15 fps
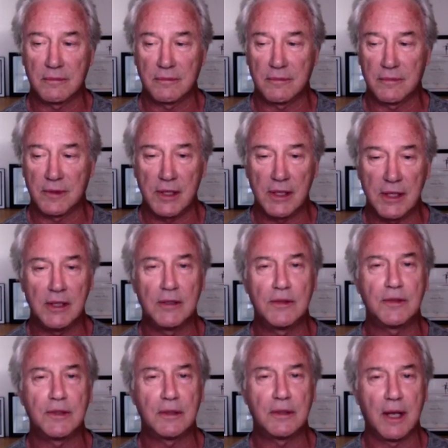ease,
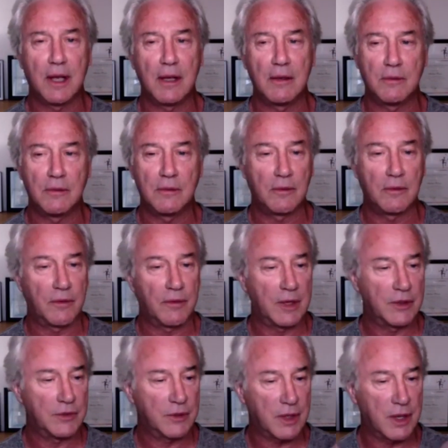and things
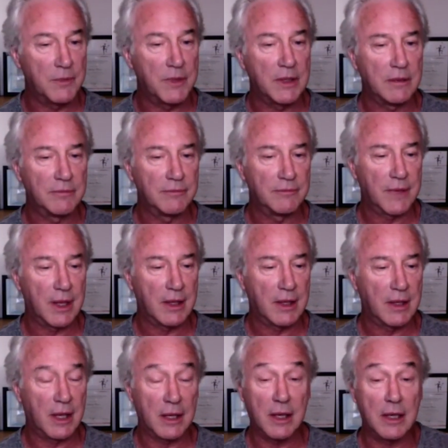are coming.
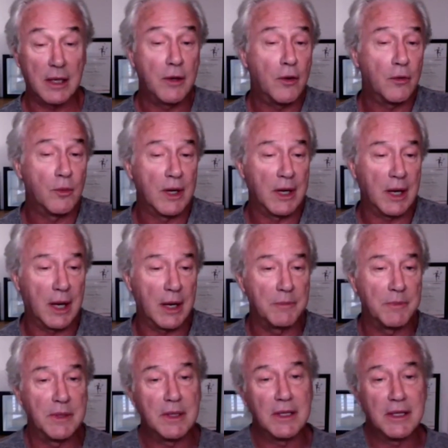And I know when I'm
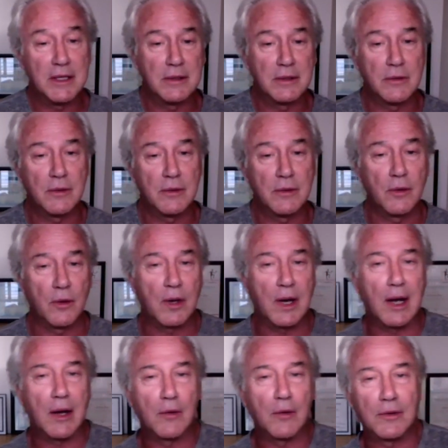in or out,